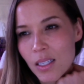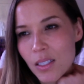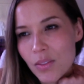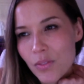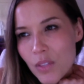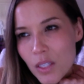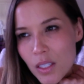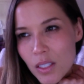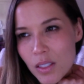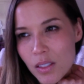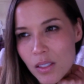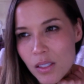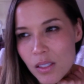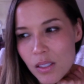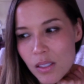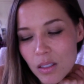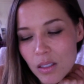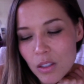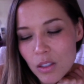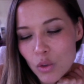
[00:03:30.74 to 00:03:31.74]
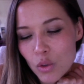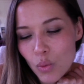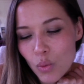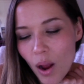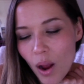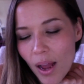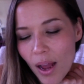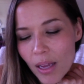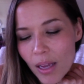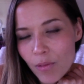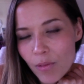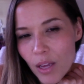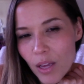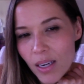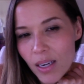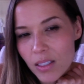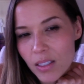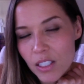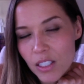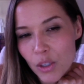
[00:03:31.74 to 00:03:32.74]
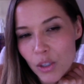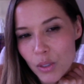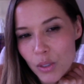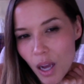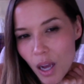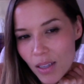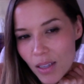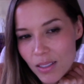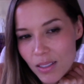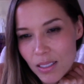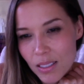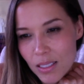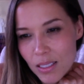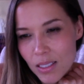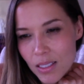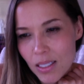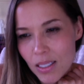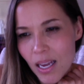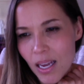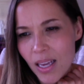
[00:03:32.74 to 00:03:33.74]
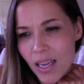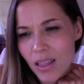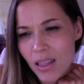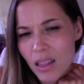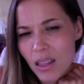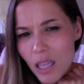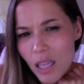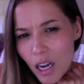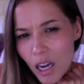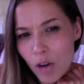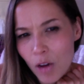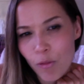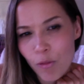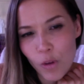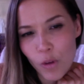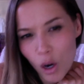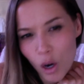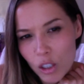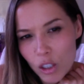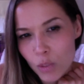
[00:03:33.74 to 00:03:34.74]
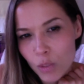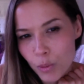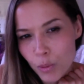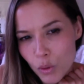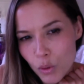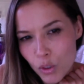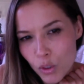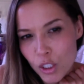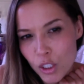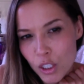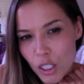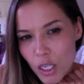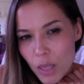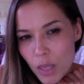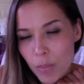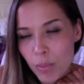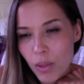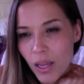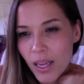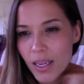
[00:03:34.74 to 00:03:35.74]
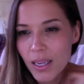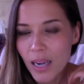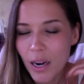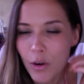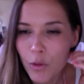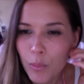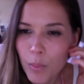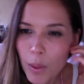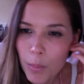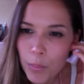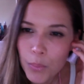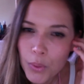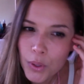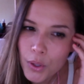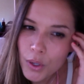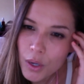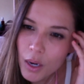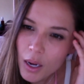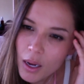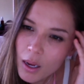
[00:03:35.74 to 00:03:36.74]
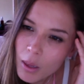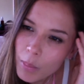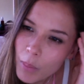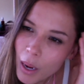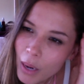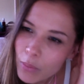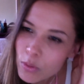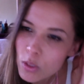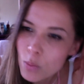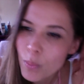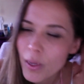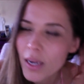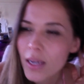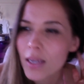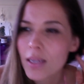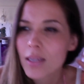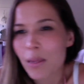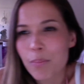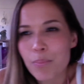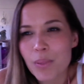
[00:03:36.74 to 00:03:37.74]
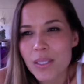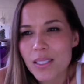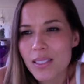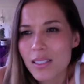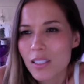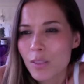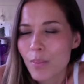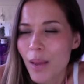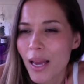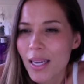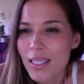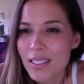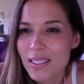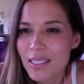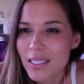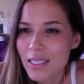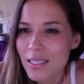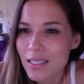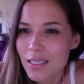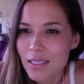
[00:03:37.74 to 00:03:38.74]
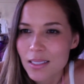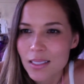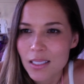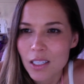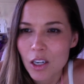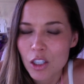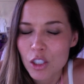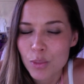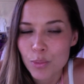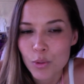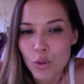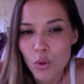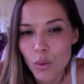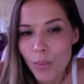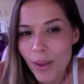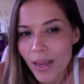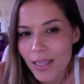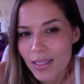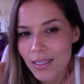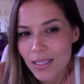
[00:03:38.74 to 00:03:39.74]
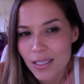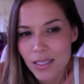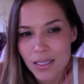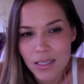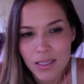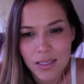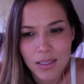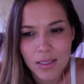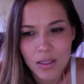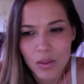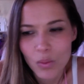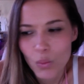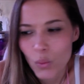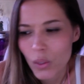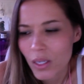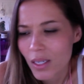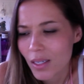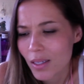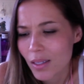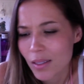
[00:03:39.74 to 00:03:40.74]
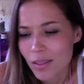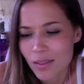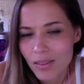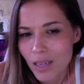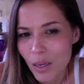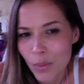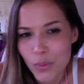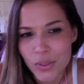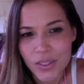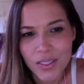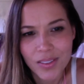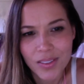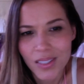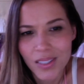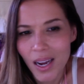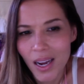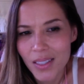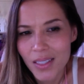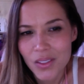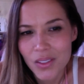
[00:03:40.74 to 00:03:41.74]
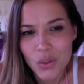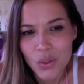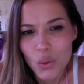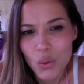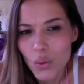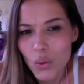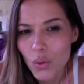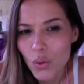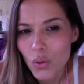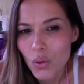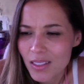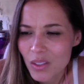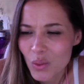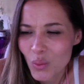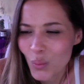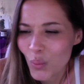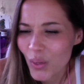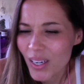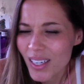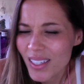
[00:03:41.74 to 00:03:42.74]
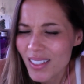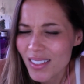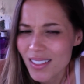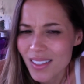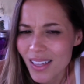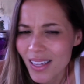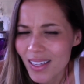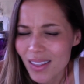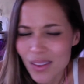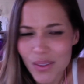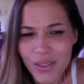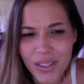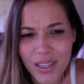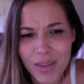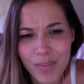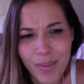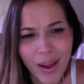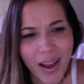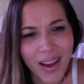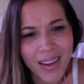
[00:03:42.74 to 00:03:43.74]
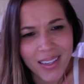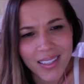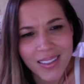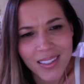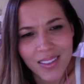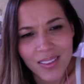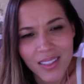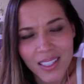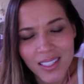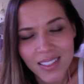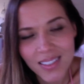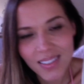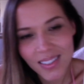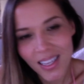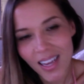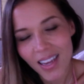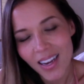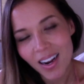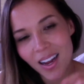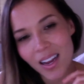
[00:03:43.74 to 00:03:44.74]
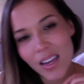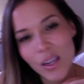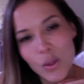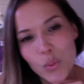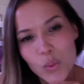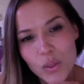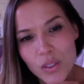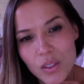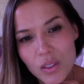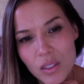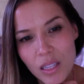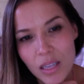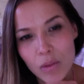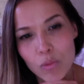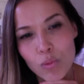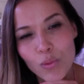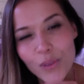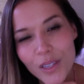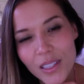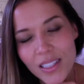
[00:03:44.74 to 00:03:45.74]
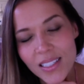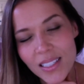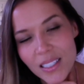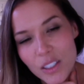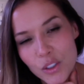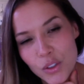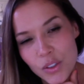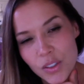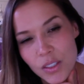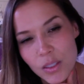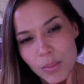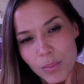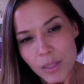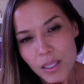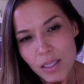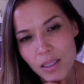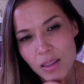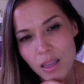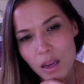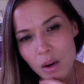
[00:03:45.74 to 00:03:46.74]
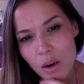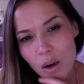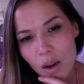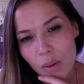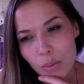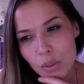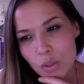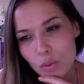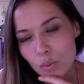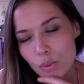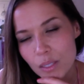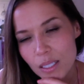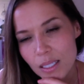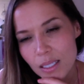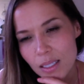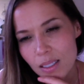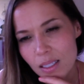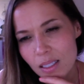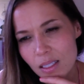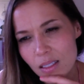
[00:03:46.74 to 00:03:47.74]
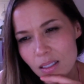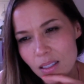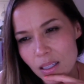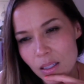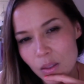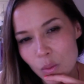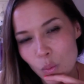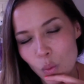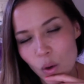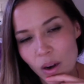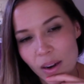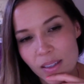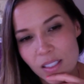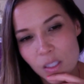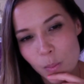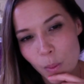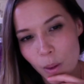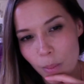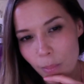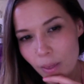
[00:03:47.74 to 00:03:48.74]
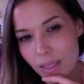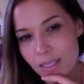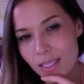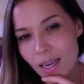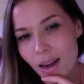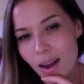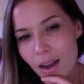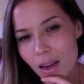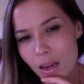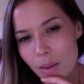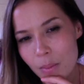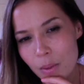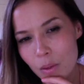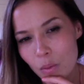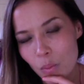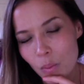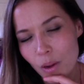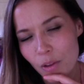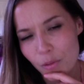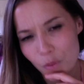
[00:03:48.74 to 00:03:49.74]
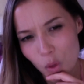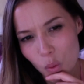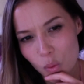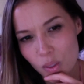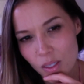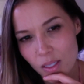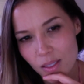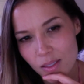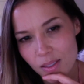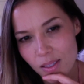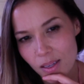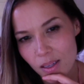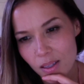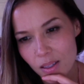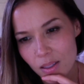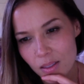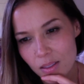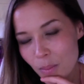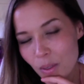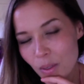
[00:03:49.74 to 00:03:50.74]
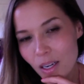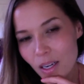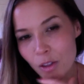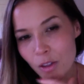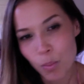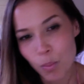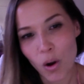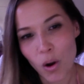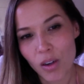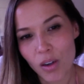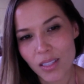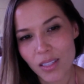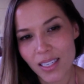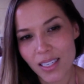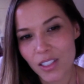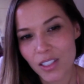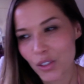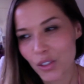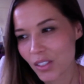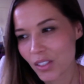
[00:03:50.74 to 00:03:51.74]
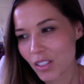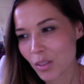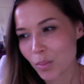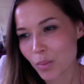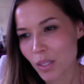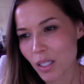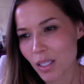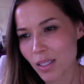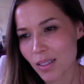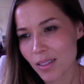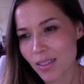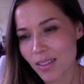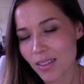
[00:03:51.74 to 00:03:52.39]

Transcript: this drive and curiosity and love for entrepreneurship. Like I remember I was buying business magazines and Entrepreneur magazine when I was still in high school. It's weird, like looking back at the things that that really interested me and that I was reading and where I spent my time and my focus. And another part that interested me